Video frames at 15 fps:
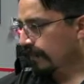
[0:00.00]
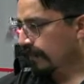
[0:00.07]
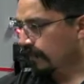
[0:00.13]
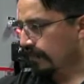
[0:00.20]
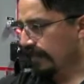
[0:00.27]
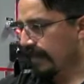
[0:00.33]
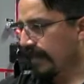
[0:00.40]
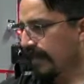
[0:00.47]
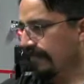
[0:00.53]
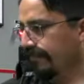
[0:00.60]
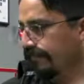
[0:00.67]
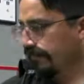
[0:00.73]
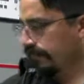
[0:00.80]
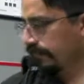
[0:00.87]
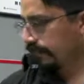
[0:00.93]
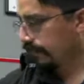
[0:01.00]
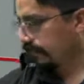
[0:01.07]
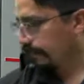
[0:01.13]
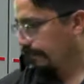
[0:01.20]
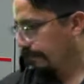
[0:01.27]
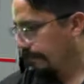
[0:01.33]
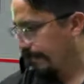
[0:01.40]
We have
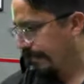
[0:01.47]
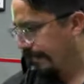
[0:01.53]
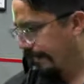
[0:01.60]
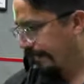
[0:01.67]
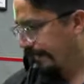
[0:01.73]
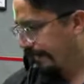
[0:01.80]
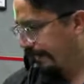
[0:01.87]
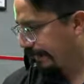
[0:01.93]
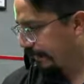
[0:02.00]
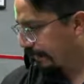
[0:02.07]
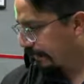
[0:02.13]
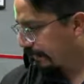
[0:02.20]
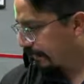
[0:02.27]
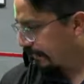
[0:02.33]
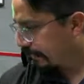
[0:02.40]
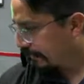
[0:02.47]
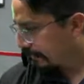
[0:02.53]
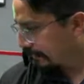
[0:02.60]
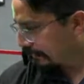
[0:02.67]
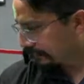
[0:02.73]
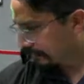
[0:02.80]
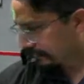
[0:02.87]
mainly
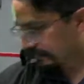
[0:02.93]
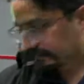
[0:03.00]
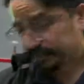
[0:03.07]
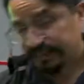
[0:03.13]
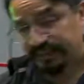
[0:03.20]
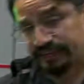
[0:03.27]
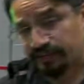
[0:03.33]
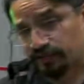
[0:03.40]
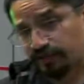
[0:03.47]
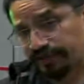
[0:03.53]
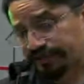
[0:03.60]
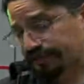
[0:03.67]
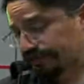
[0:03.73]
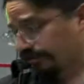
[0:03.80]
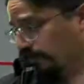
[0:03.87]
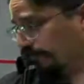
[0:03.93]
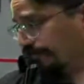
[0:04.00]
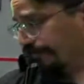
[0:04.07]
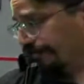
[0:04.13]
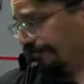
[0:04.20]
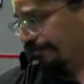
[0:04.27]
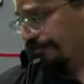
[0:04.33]
this switch over here